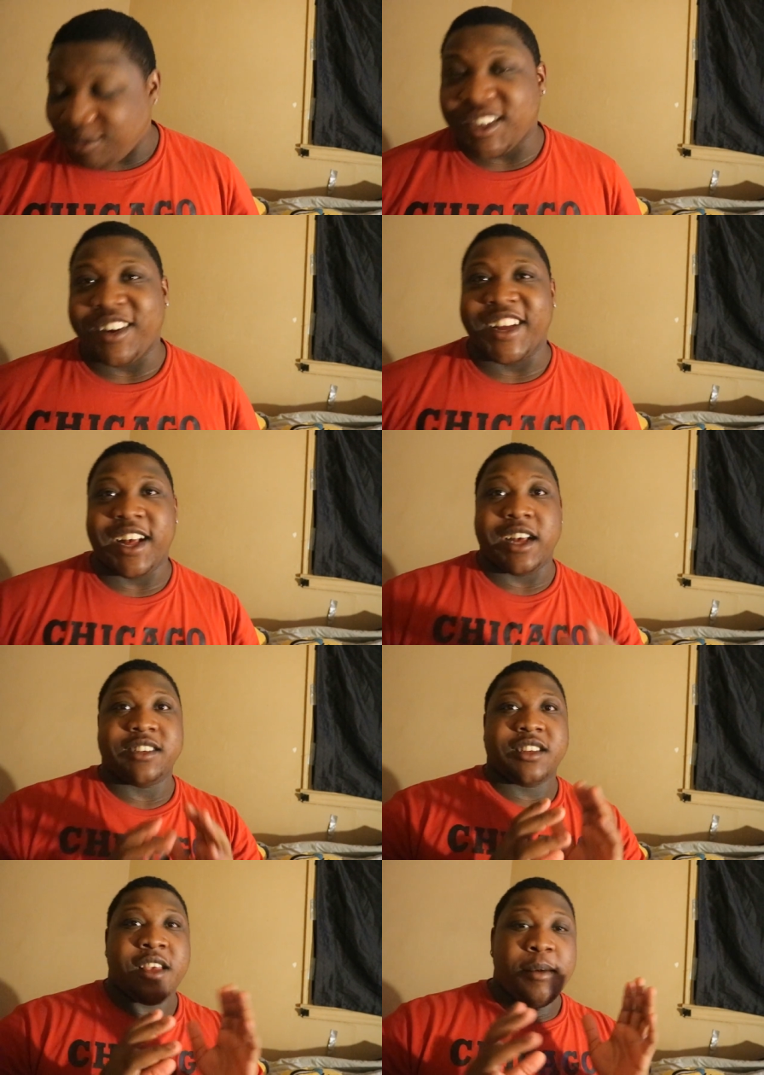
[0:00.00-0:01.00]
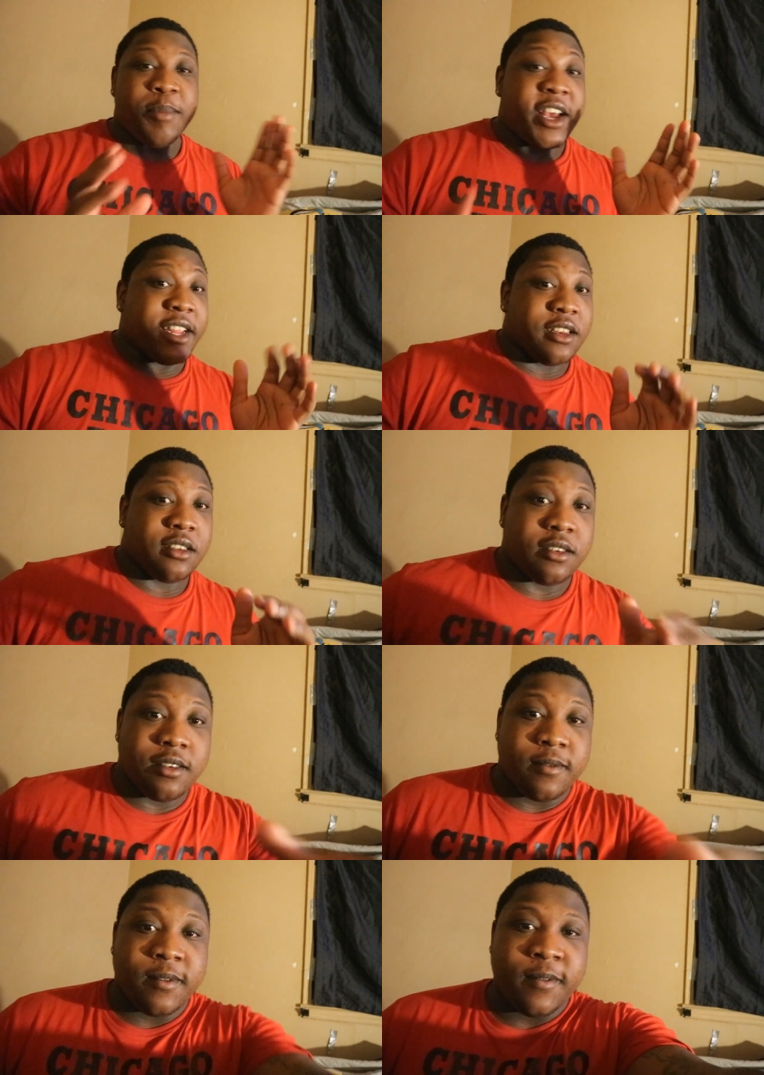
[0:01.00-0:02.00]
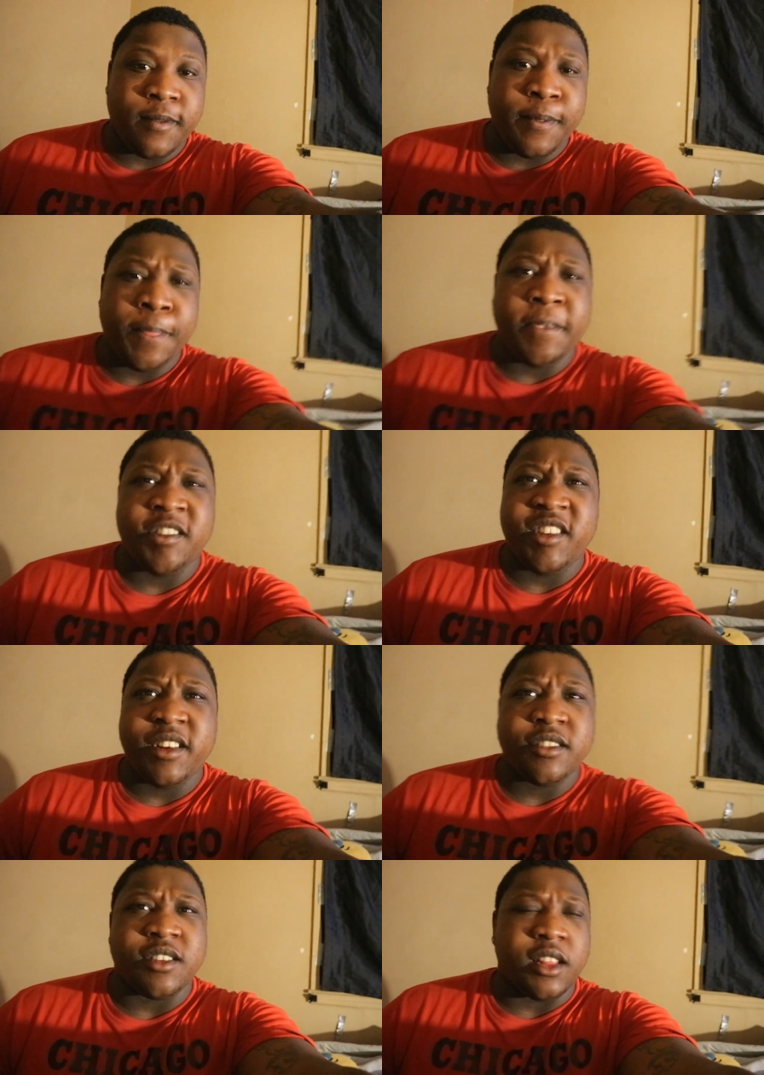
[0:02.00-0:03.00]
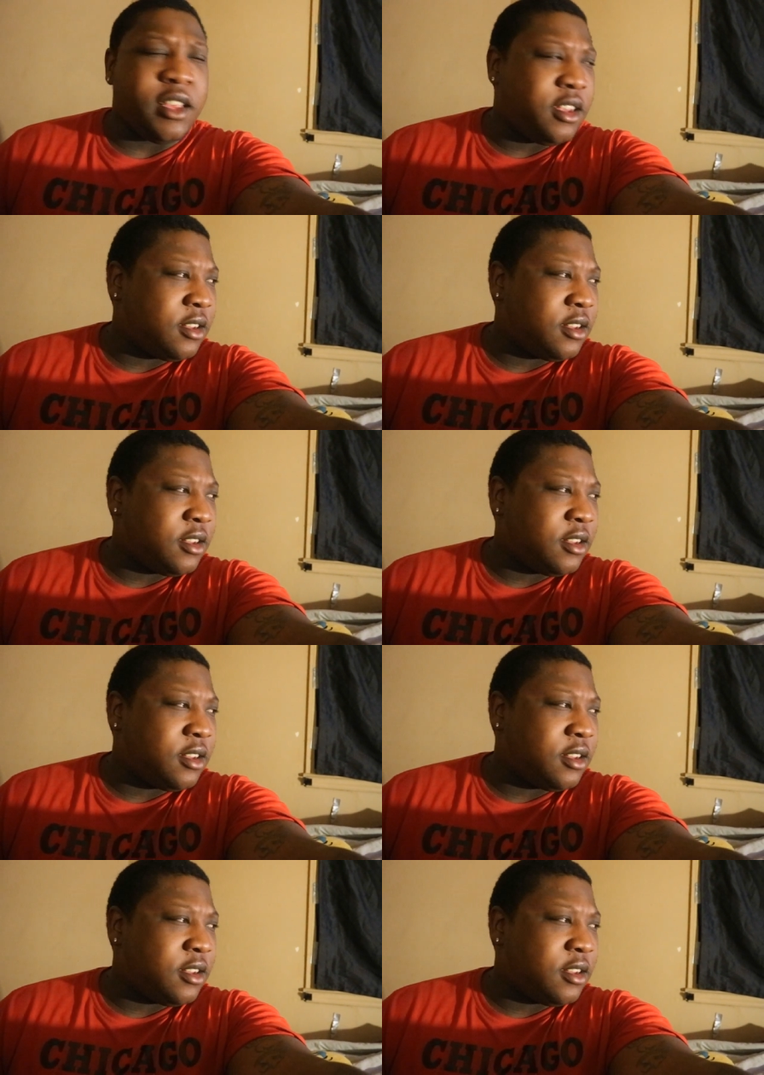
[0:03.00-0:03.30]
sorry, guys, but seriously,